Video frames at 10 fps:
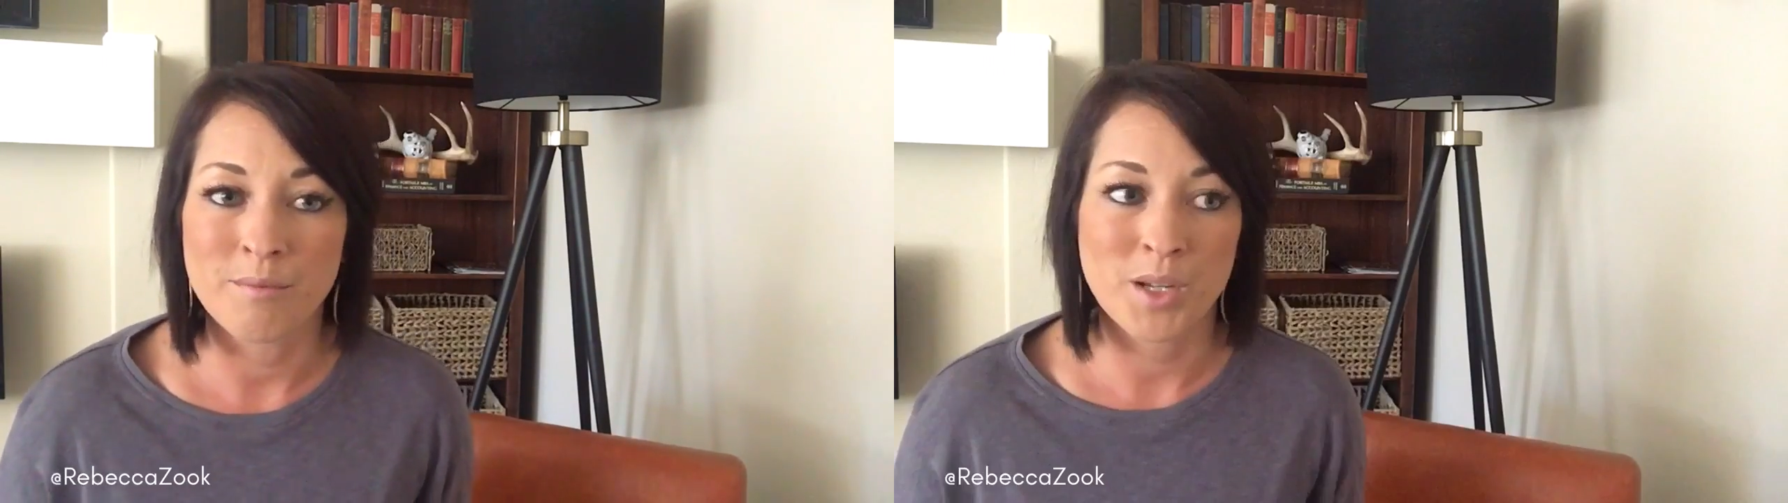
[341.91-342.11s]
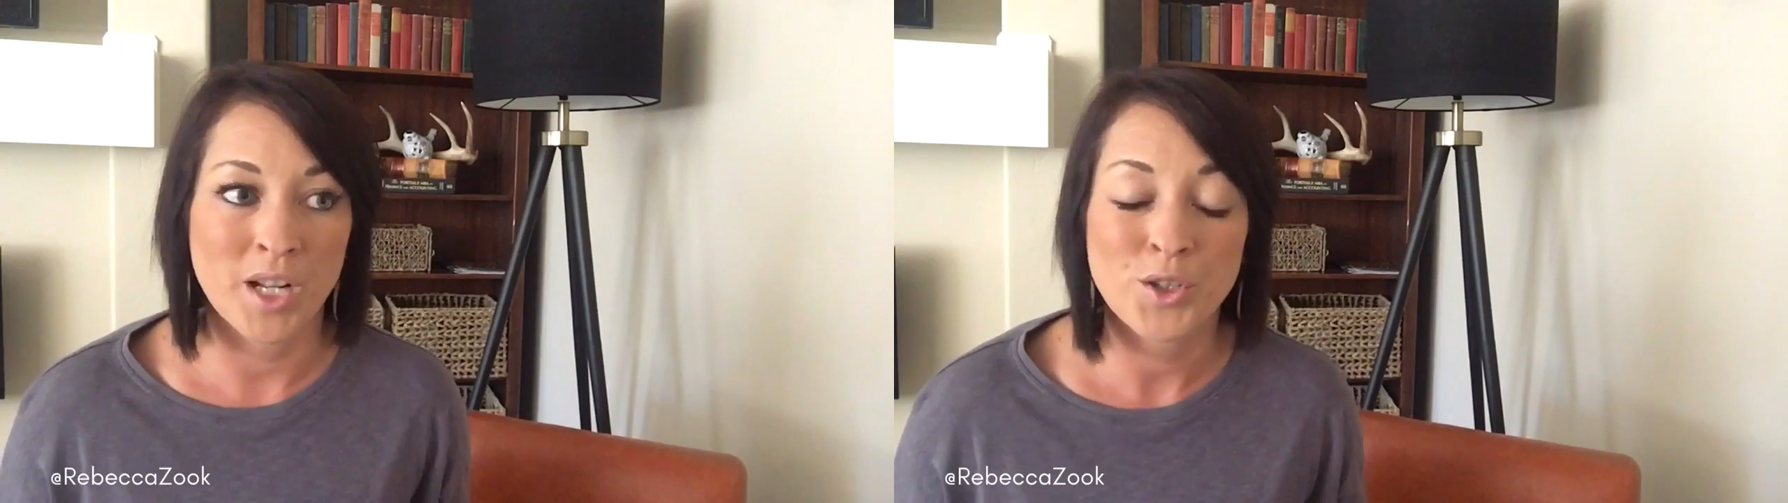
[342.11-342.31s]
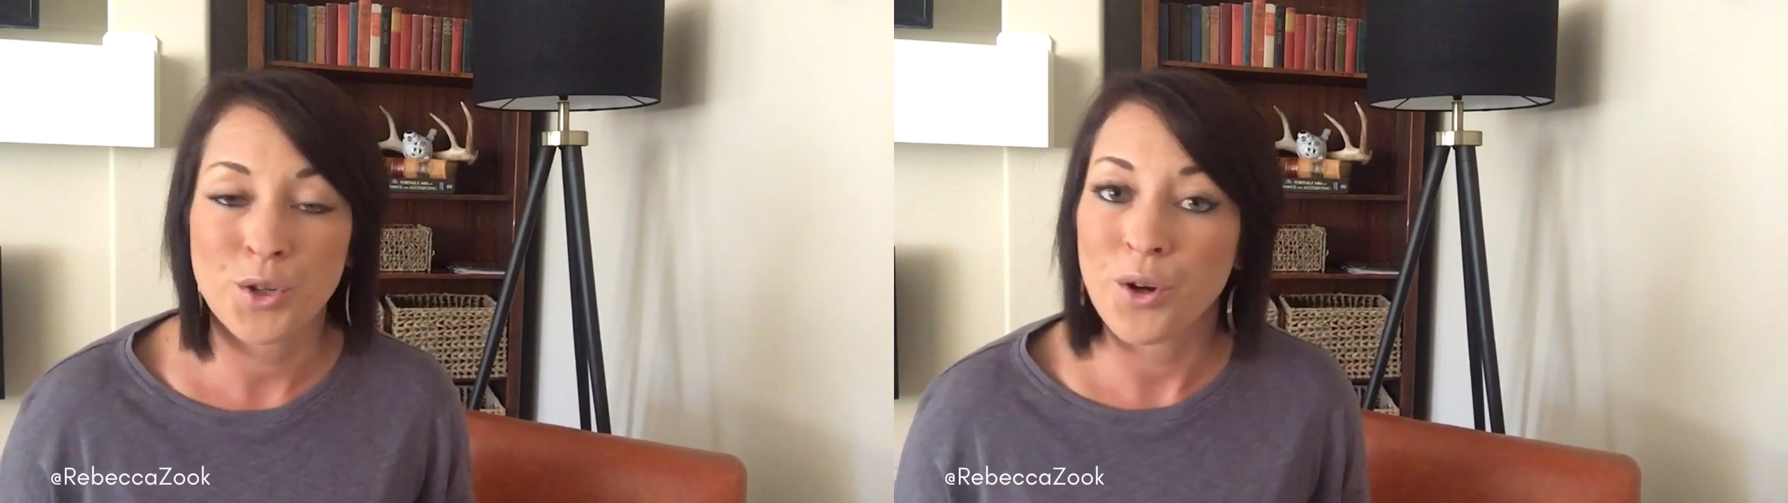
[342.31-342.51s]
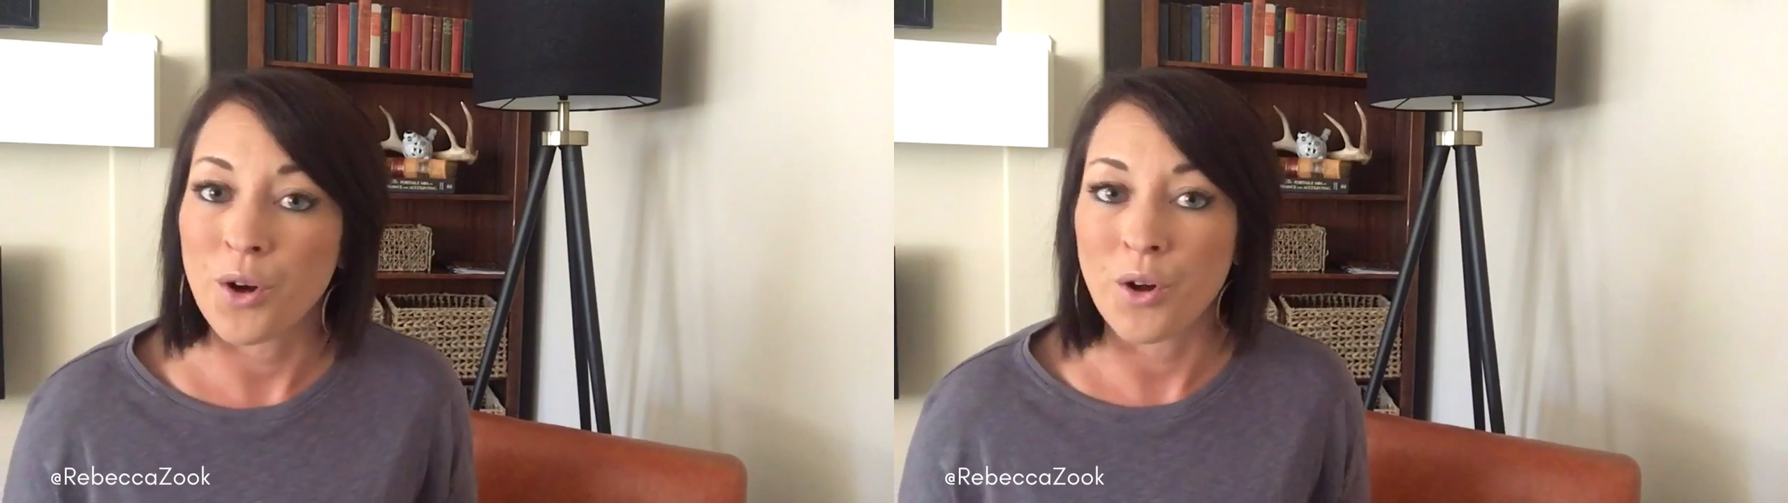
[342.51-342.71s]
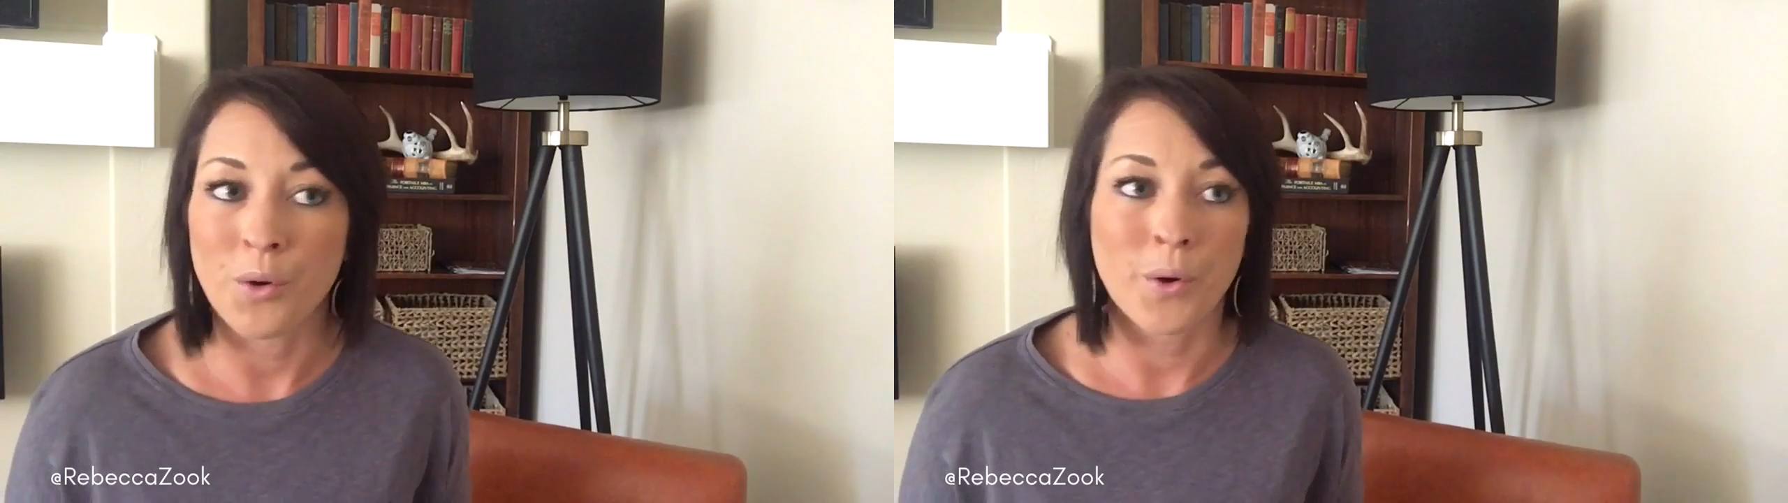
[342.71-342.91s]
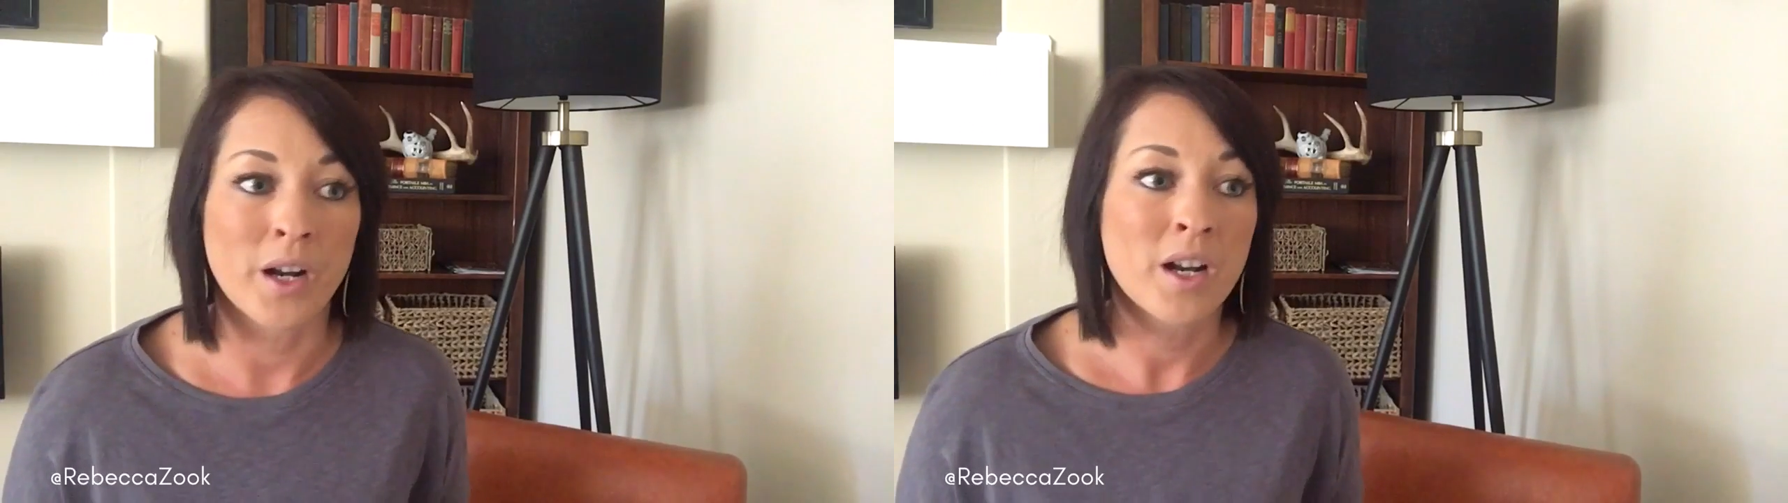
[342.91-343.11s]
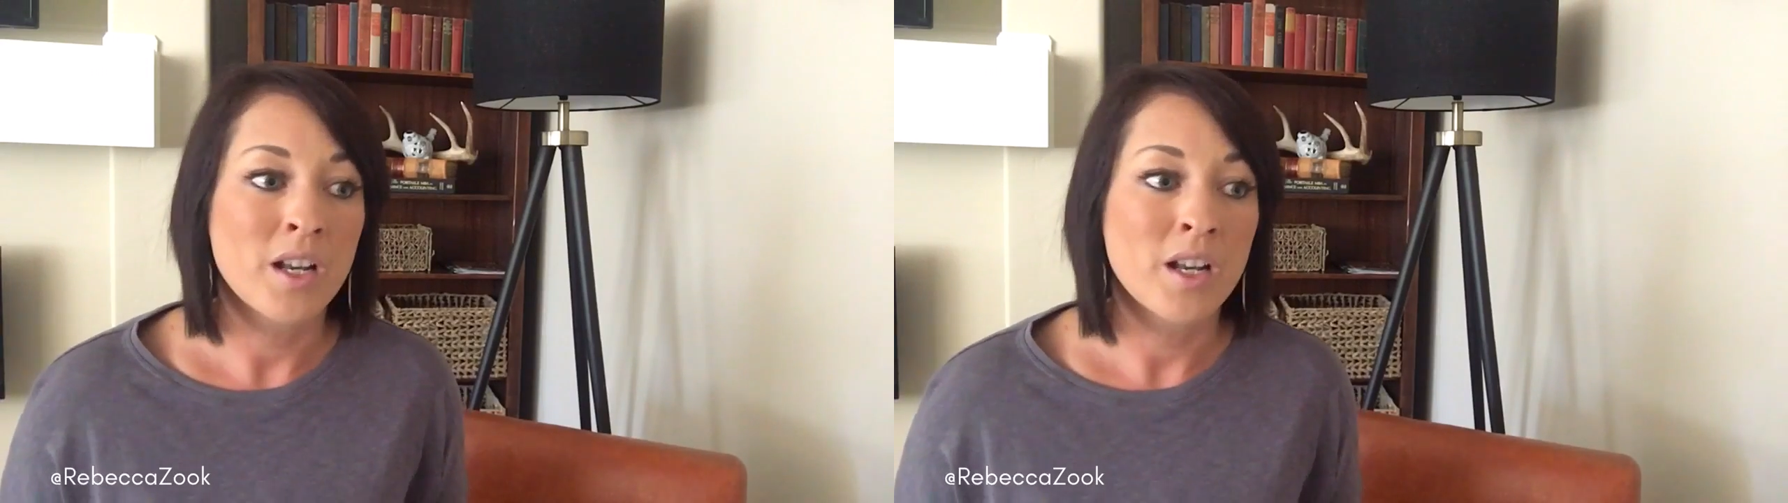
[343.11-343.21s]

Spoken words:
connection call, or